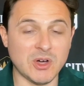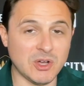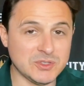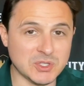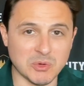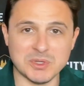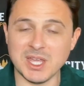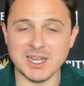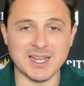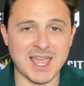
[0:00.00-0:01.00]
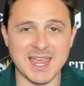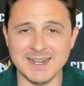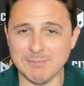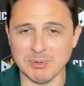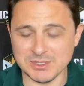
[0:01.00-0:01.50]
Also getting
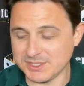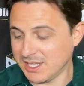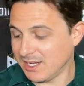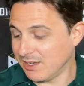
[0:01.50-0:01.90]
80%